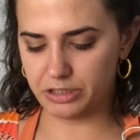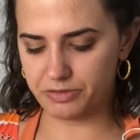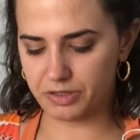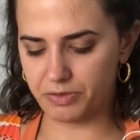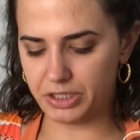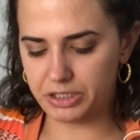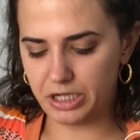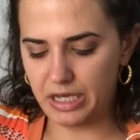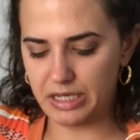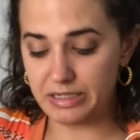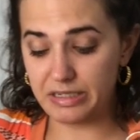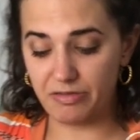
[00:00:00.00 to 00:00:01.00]
of ceviche
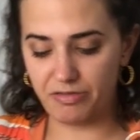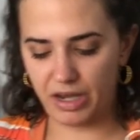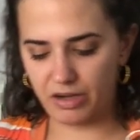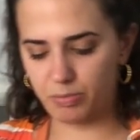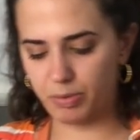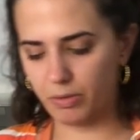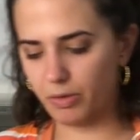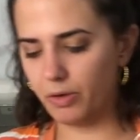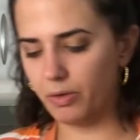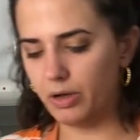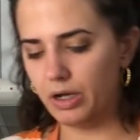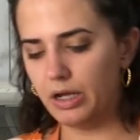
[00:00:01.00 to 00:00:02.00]
is in fact
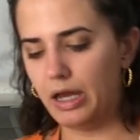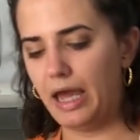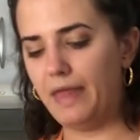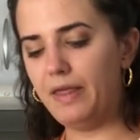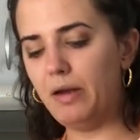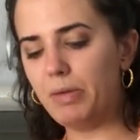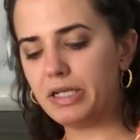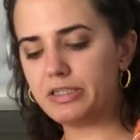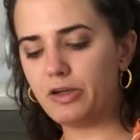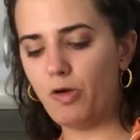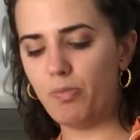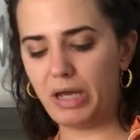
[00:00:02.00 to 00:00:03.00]
Peru, and then
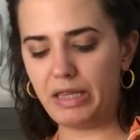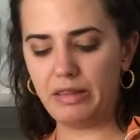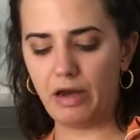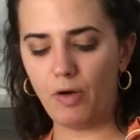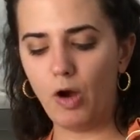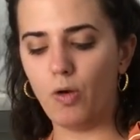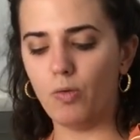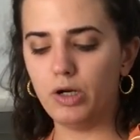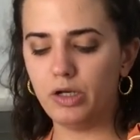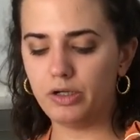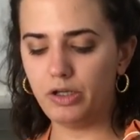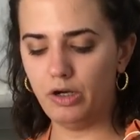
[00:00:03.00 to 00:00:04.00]
Mexico made their own,
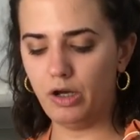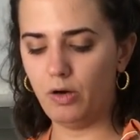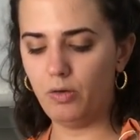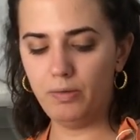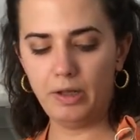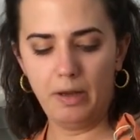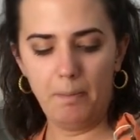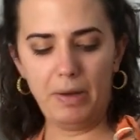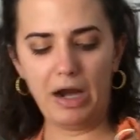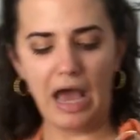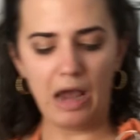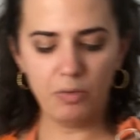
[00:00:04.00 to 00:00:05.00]
you know? But
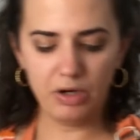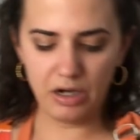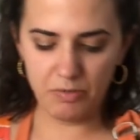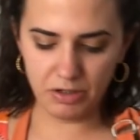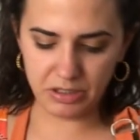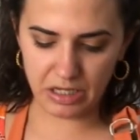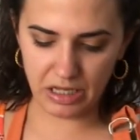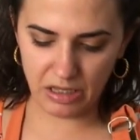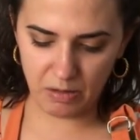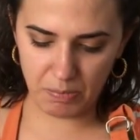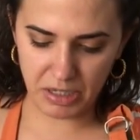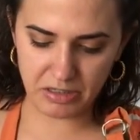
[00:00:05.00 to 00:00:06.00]
I would never say
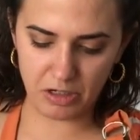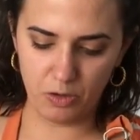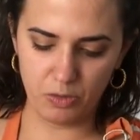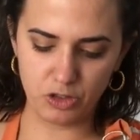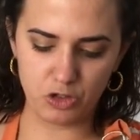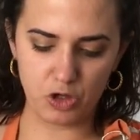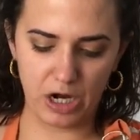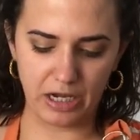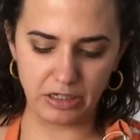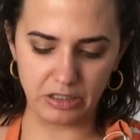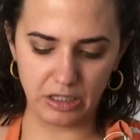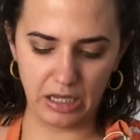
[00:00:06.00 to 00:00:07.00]
that Mexico is
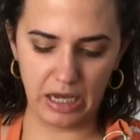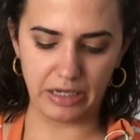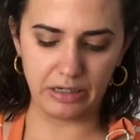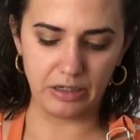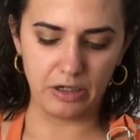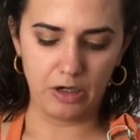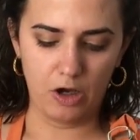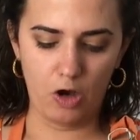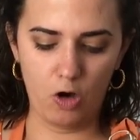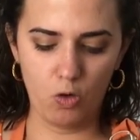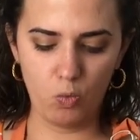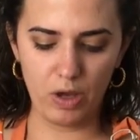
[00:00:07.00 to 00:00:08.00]
trying to like,
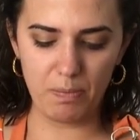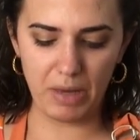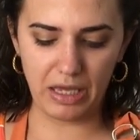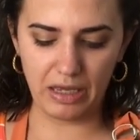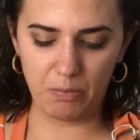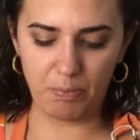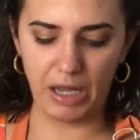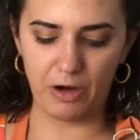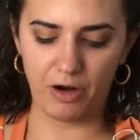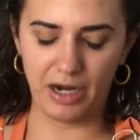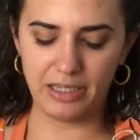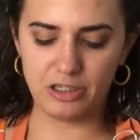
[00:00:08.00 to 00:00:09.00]
oh, we make it better.
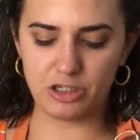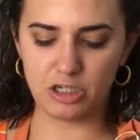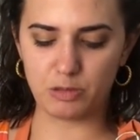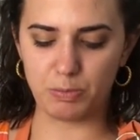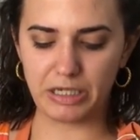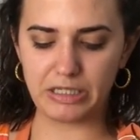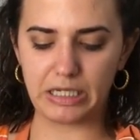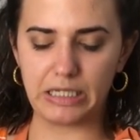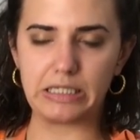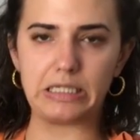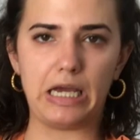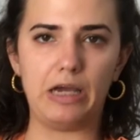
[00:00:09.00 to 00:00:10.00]
It's just Mexican
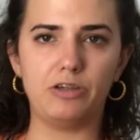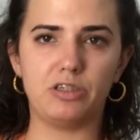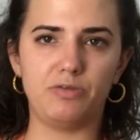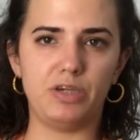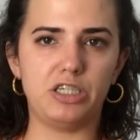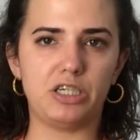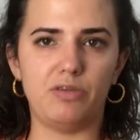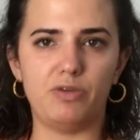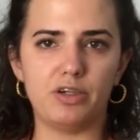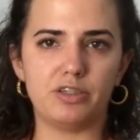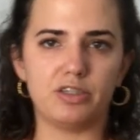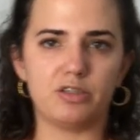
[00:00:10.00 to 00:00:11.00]
style ceviche
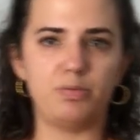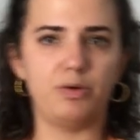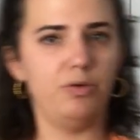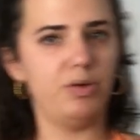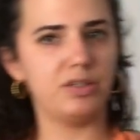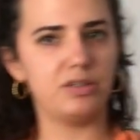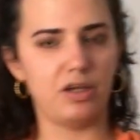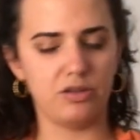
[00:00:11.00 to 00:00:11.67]
versus Peruvian style